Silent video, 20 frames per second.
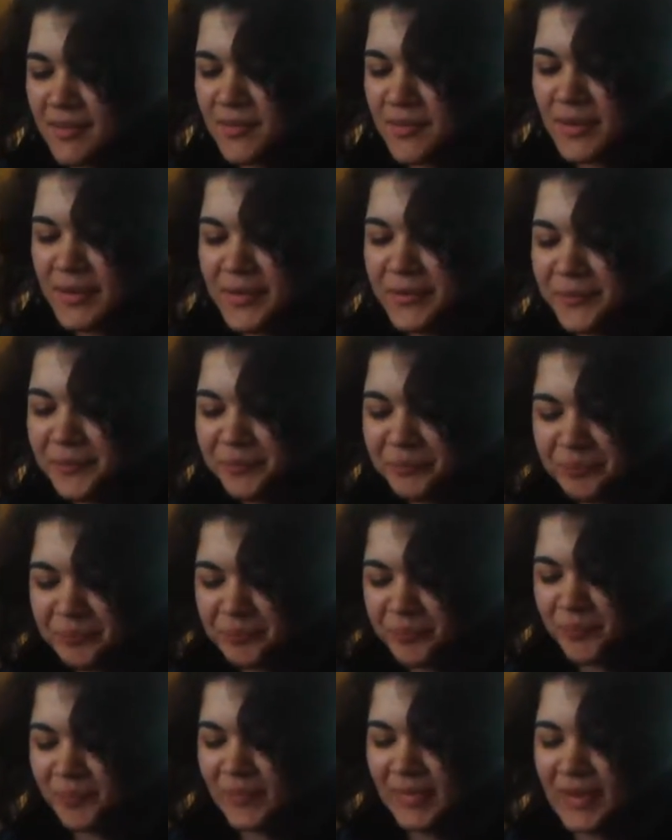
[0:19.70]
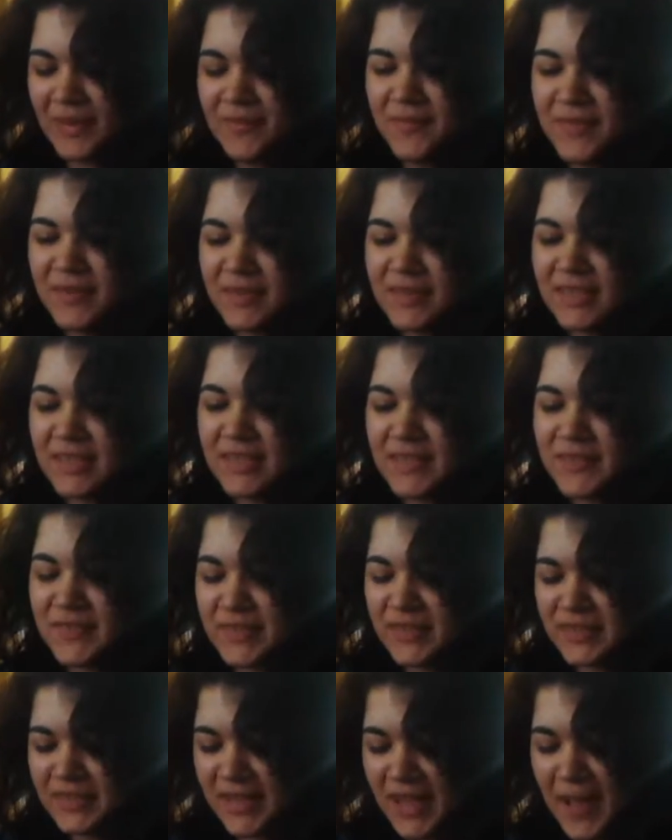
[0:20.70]
Well, first things
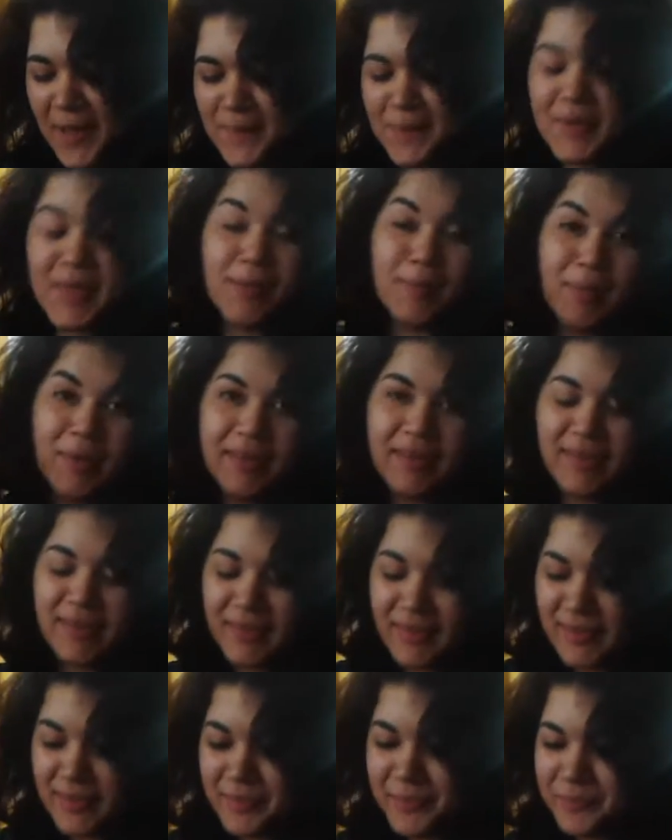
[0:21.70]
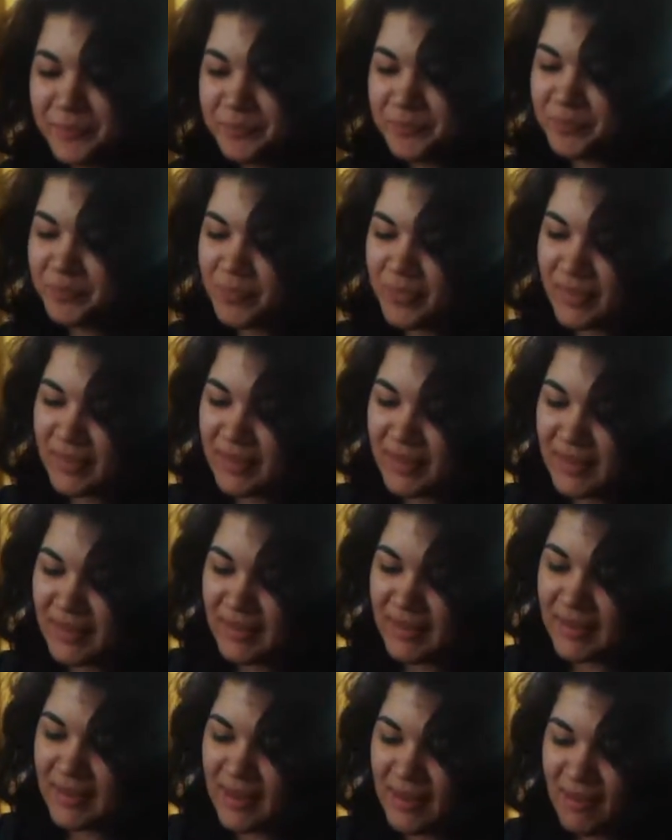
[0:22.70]
first, I am keeping this. What What is
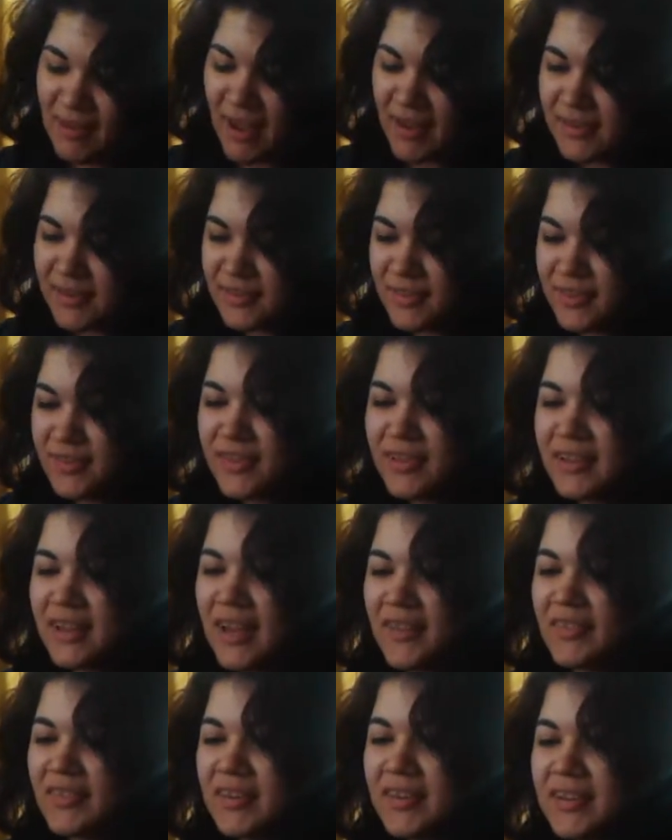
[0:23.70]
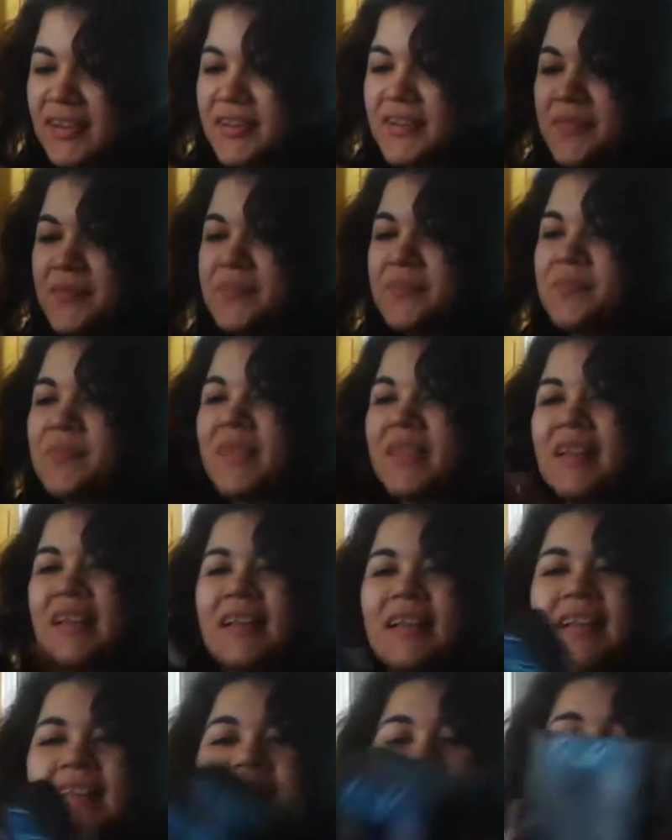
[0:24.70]
it, Aisha? Actually, no, you can have it.
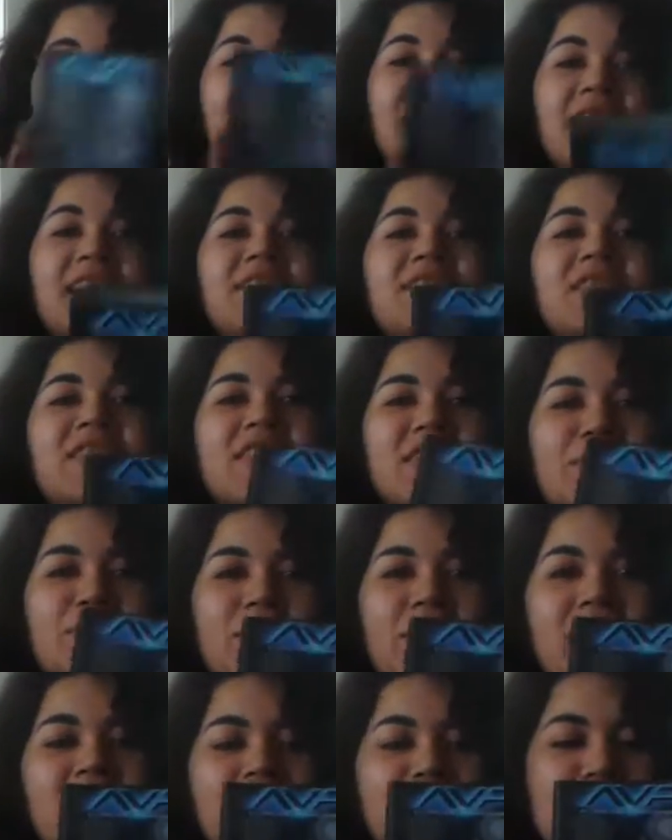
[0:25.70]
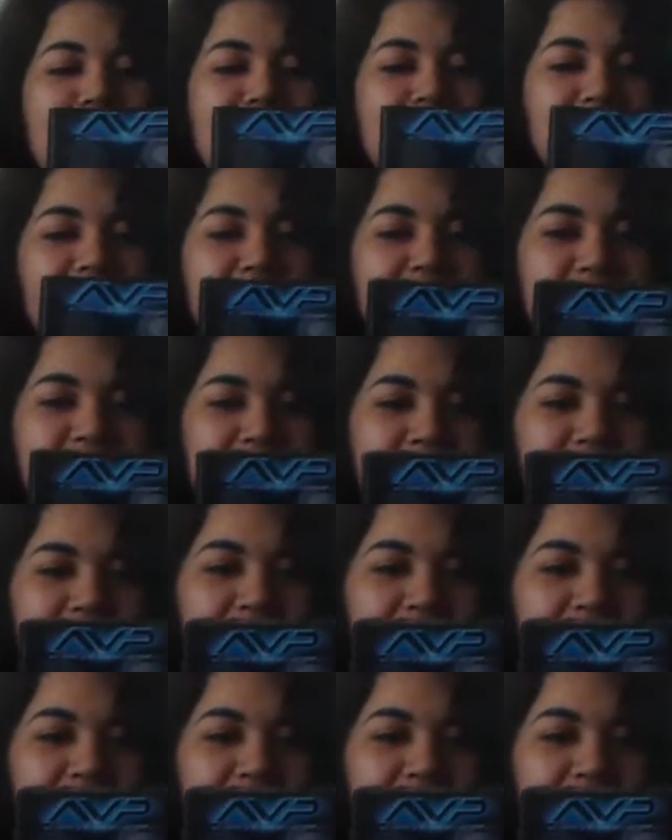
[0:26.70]
It's an alien prepared box.